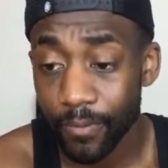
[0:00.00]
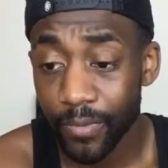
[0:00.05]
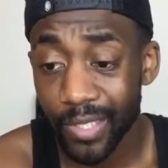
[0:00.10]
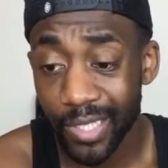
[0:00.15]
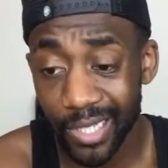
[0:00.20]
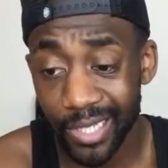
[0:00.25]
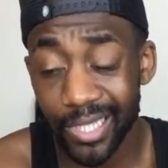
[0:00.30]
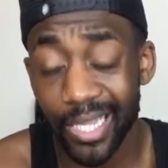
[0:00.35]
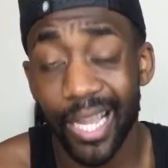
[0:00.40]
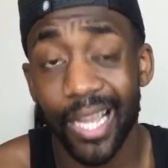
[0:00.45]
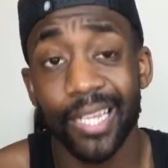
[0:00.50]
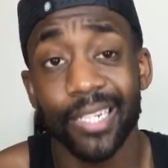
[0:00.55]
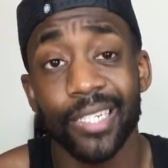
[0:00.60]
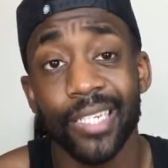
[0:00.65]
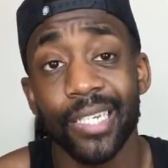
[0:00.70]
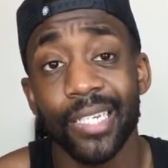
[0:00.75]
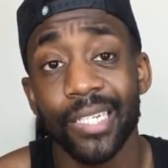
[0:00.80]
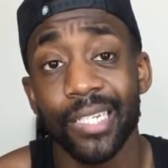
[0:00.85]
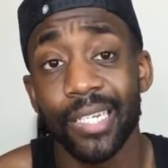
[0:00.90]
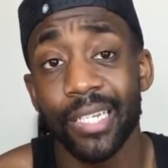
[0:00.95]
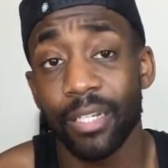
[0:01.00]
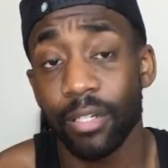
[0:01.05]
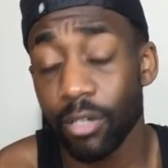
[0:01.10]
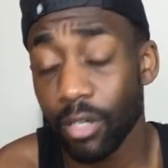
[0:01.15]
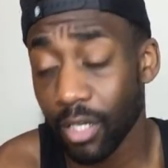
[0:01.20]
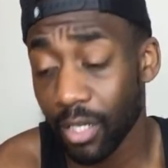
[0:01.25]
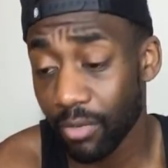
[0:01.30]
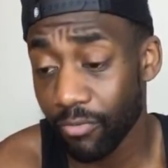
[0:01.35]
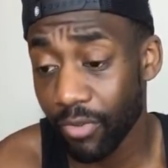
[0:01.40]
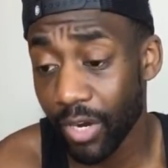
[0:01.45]
is actually
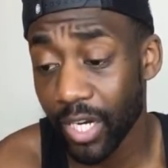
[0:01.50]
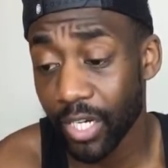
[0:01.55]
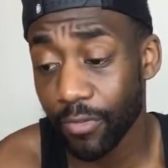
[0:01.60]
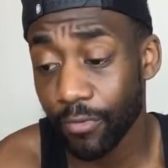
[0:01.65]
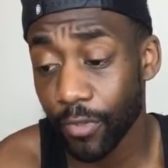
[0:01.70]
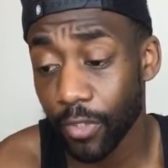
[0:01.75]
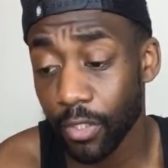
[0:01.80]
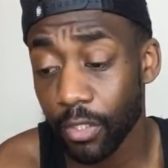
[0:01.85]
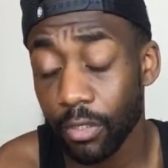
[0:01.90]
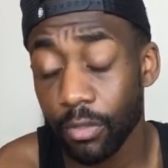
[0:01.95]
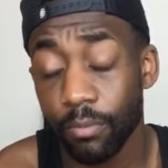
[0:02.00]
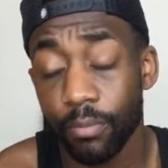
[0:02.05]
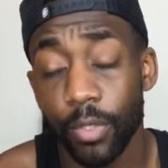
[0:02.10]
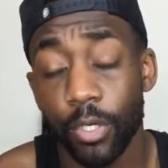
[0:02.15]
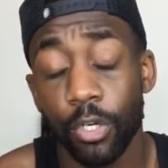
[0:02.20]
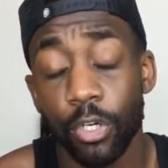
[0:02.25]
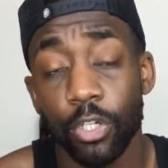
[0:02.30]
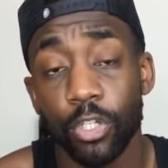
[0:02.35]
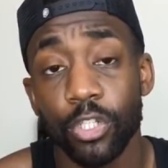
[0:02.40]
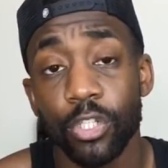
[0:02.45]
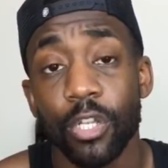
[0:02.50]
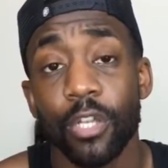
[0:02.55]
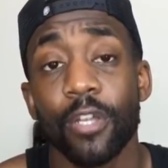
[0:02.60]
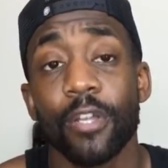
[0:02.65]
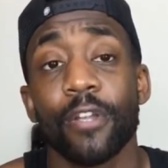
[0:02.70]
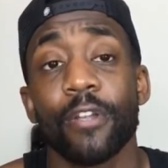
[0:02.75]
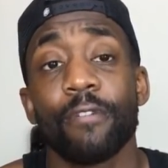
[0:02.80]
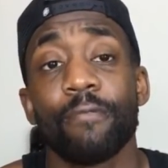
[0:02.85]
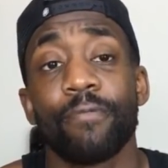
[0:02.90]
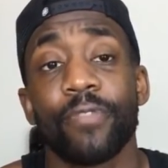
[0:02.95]
Lingard and Rashford because
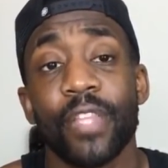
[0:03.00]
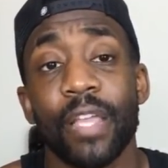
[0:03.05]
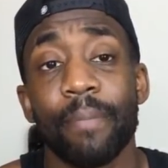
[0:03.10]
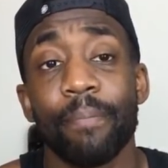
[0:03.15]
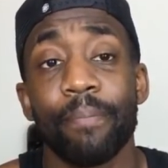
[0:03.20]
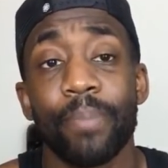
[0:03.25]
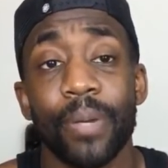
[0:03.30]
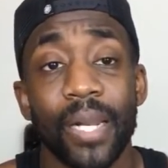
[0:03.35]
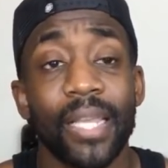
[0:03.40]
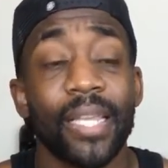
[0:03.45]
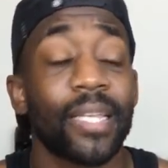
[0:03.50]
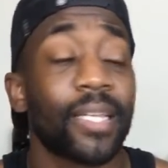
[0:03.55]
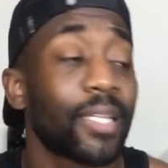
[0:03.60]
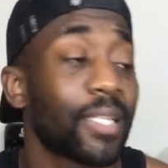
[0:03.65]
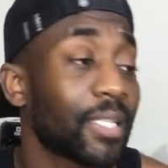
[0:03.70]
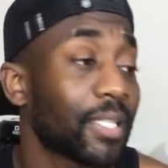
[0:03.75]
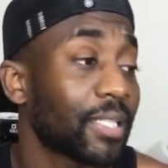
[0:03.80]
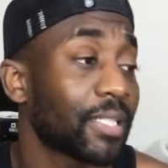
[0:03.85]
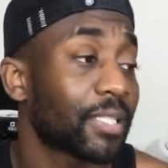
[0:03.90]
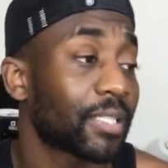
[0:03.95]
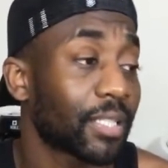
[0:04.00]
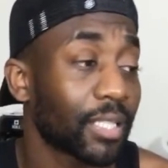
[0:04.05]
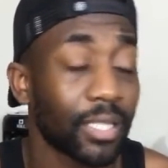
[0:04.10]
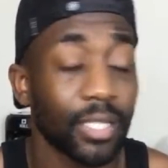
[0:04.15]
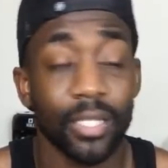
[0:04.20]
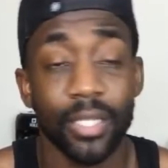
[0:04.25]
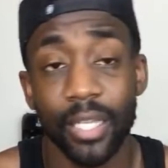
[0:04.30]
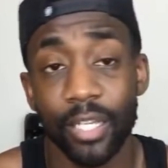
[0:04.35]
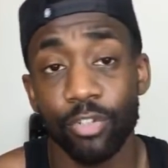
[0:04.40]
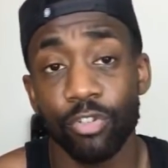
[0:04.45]
them playing is
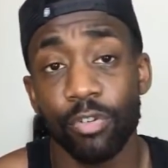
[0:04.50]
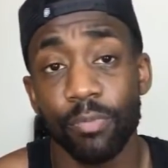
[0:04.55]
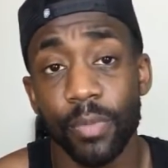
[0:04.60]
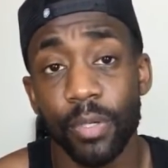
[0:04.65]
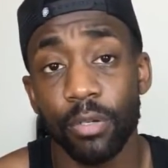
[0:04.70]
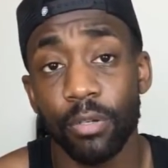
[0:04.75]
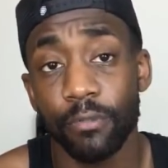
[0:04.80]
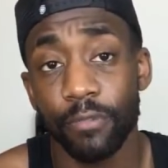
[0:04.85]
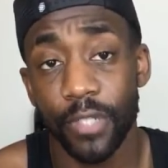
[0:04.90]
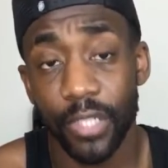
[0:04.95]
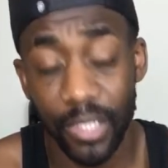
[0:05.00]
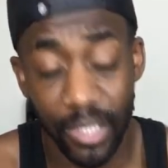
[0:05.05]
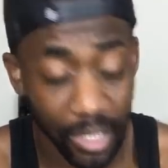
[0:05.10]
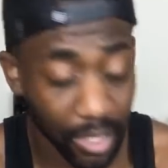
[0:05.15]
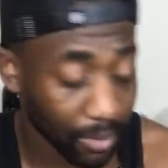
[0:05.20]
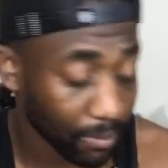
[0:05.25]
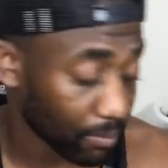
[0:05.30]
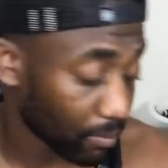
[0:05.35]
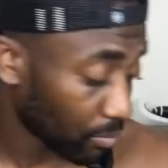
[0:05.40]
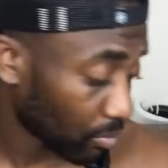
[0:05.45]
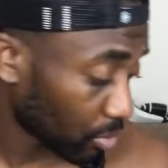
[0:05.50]
to the detriment of the team.